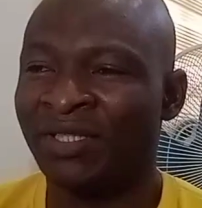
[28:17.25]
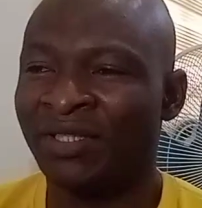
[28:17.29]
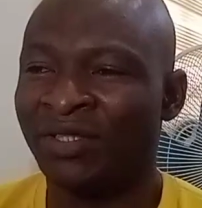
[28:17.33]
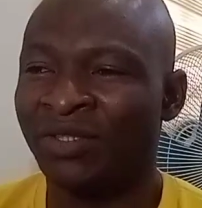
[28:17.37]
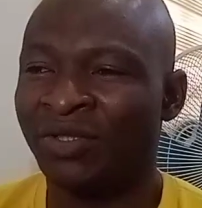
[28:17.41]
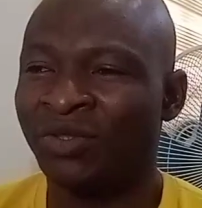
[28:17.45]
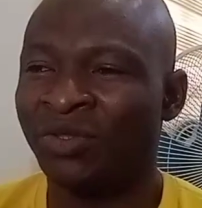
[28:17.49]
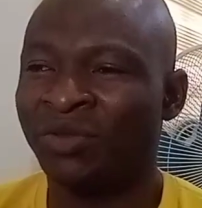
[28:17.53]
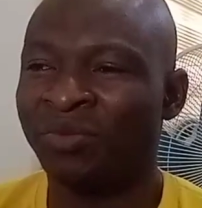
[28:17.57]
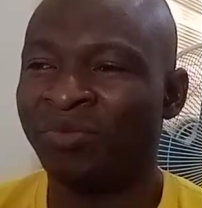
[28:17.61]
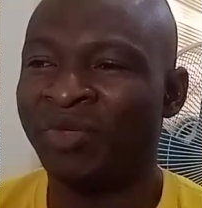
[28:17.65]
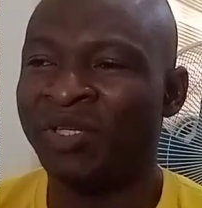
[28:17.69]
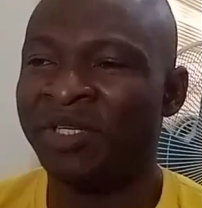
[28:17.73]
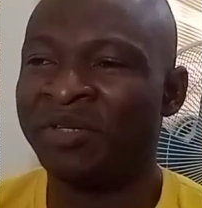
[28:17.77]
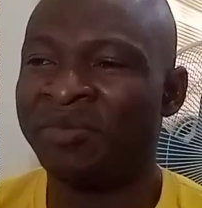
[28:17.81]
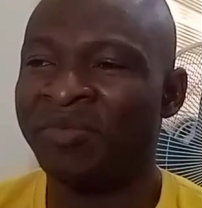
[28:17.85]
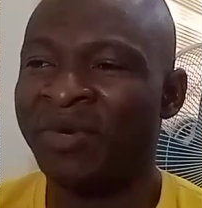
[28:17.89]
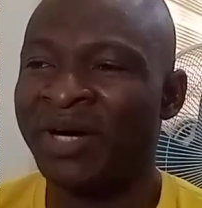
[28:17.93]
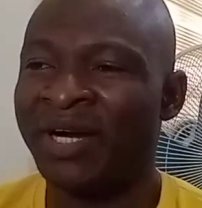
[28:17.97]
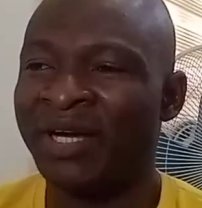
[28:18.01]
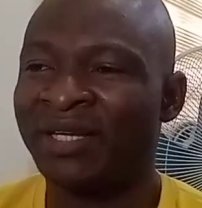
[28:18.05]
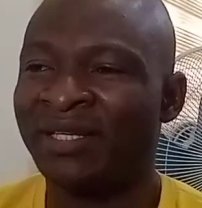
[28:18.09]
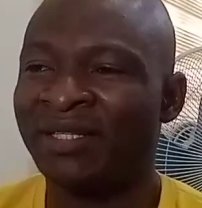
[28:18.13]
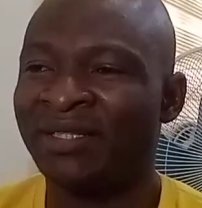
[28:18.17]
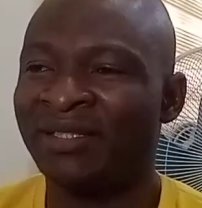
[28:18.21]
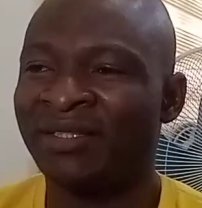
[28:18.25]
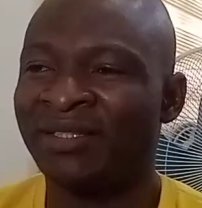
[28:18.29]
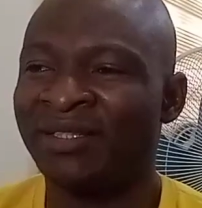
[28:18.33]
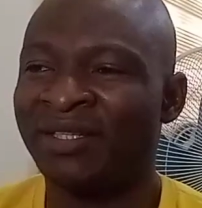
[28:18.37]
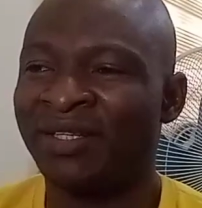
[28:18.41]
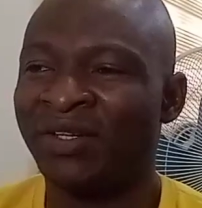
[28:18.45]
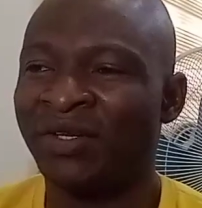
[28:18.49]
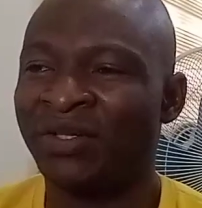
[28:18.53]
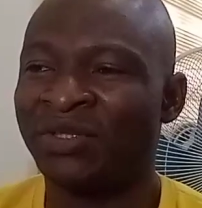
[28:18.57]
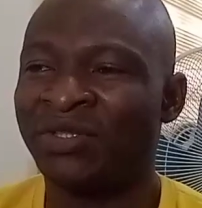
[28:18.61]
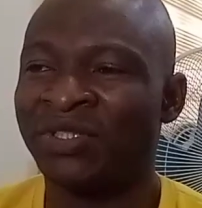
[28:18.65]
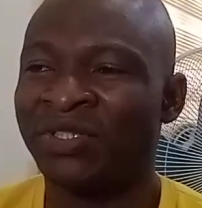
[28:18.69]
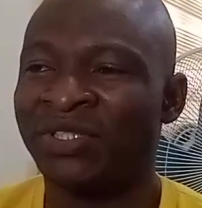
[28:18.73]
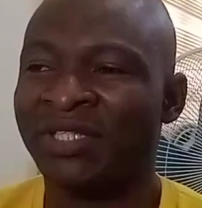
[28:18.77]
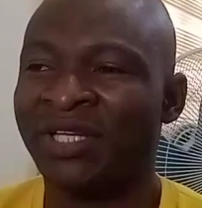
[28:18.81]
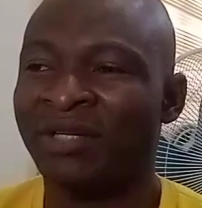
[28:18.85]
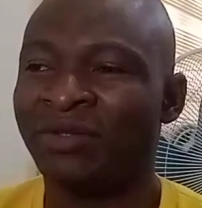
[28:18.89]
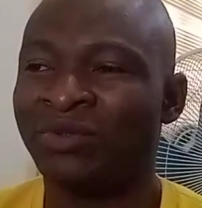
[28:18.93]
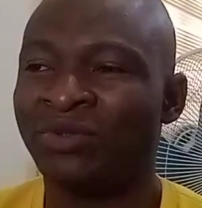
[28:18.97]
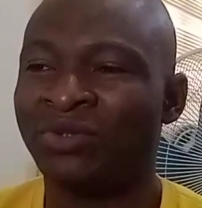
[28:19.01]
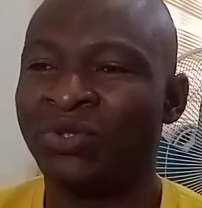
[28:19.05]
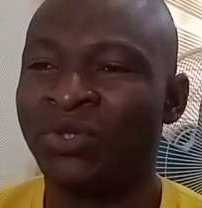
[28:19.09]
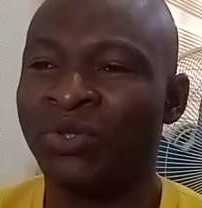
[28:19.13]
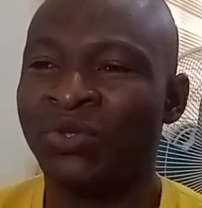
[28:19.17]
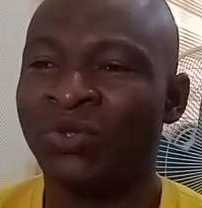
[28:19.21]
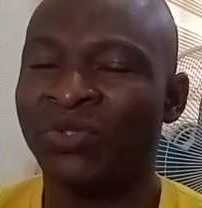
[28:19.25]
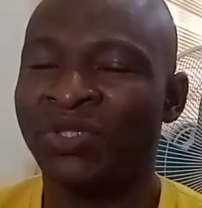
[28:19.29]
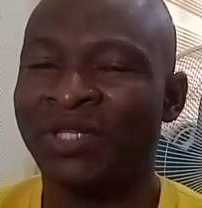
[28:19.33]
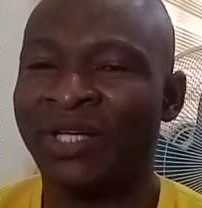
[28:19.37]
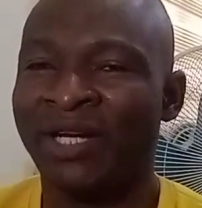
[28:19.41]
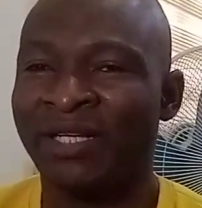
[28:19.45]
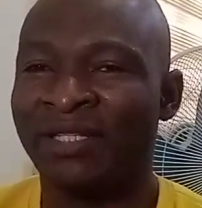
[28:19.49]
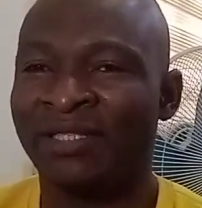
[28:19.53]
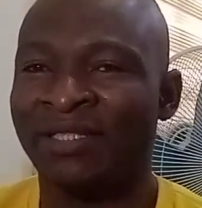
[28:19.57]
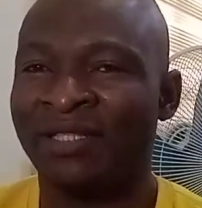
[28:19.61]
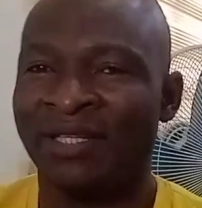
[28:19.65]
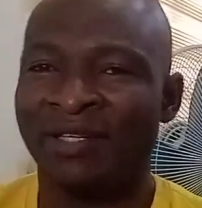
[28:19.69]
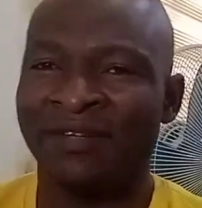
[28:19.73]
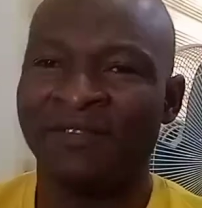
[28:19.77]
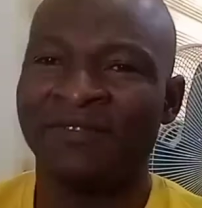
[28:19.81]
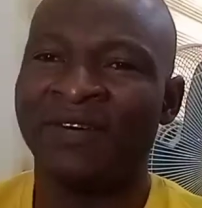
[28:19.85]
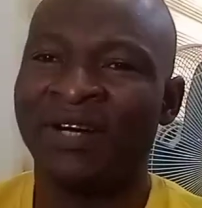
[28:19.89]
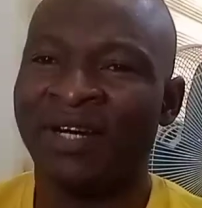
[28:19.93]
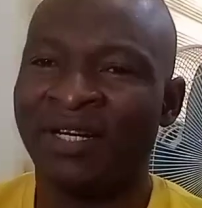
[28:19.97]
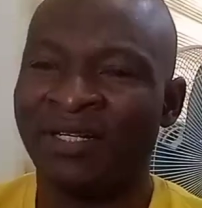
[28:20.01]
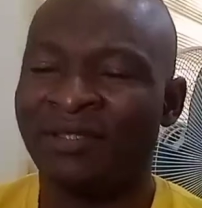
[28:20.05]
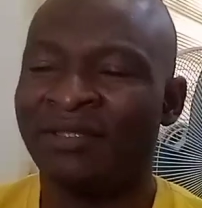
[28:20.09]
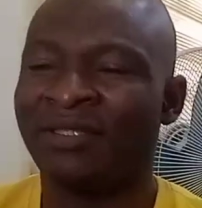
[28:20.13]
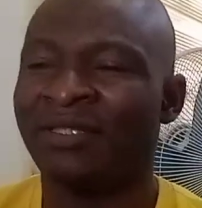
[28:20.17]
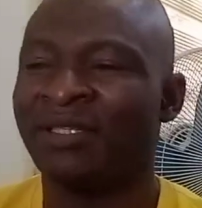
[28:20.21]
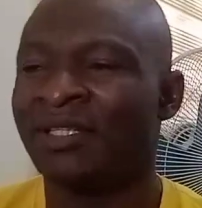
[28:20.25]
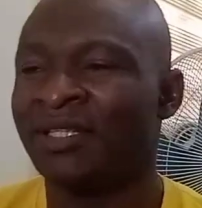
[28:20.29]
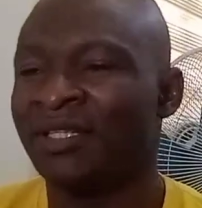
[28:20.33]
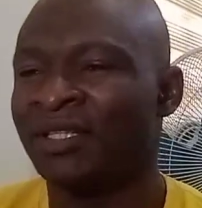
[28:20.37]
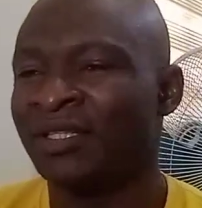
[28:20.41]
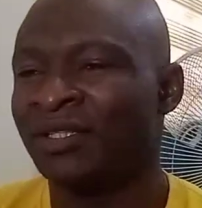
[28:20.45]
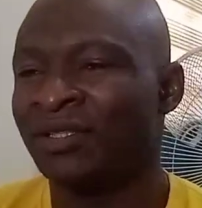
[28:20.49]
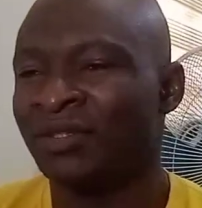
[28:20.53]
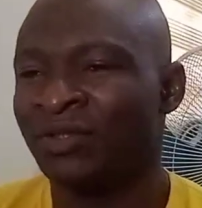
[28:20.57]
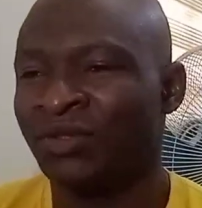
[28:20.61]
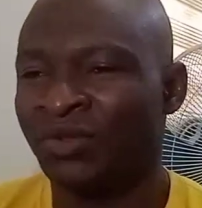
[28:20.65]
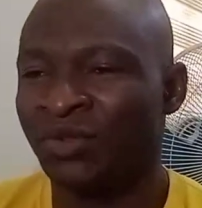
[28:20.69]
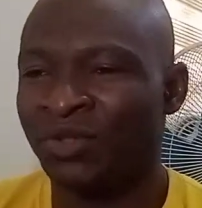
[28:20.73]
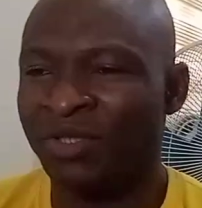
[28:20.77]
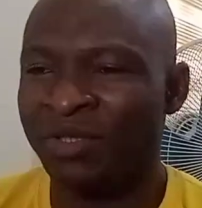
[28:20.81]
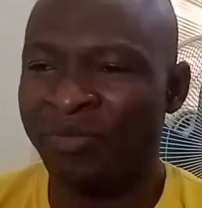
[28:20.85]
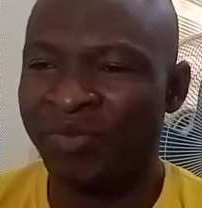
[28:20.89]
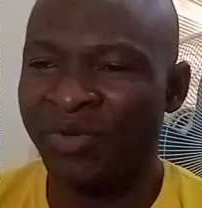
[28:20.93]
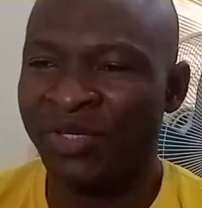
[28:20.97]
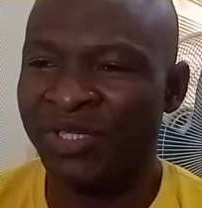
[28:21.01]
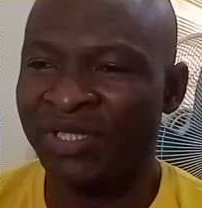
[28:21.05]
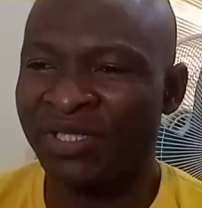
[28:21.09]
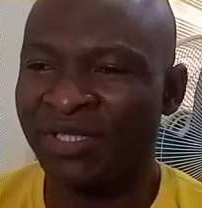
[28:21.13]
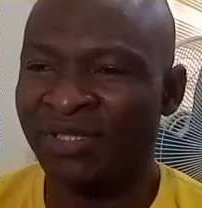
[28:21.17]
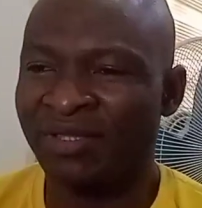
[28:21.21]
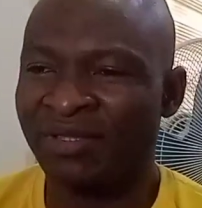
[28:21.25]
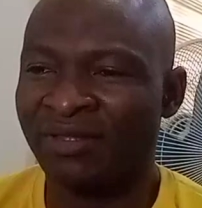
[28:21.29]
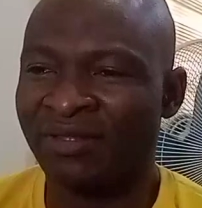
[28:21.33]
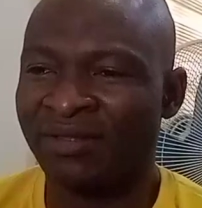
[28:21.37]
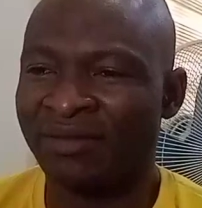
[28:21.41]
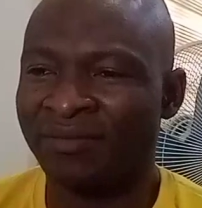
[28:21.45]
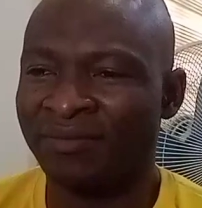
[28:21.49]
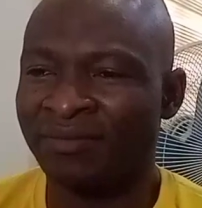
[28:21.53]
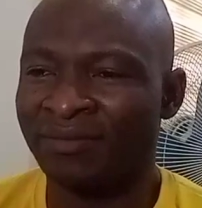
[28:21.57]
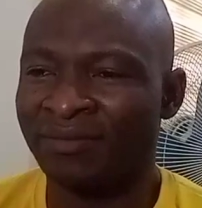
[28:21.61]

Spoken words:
you minimize the ultrasound dose that is delivered to the patient.